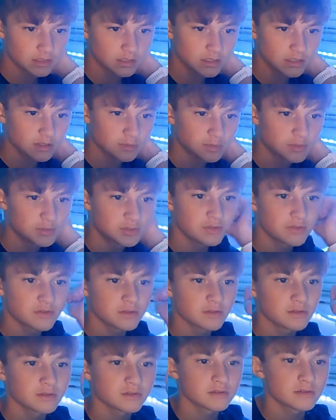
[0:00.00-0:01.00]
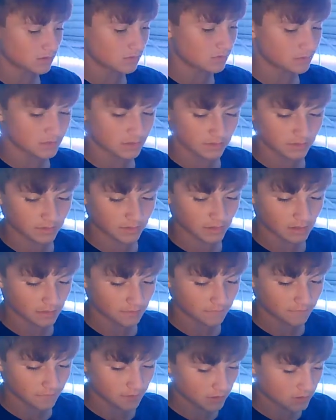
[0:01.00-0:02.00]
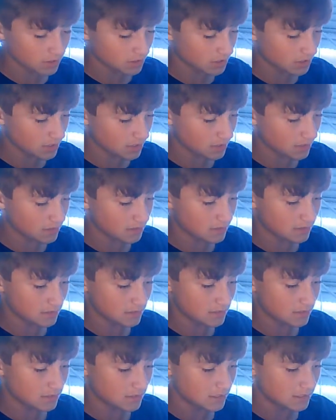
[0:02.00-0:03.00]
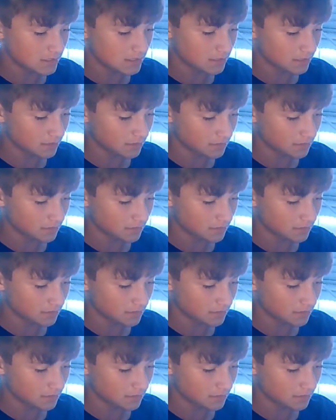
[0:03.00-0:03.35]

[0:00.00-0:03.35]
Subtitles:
Bluetooth. Hold down function and then Z.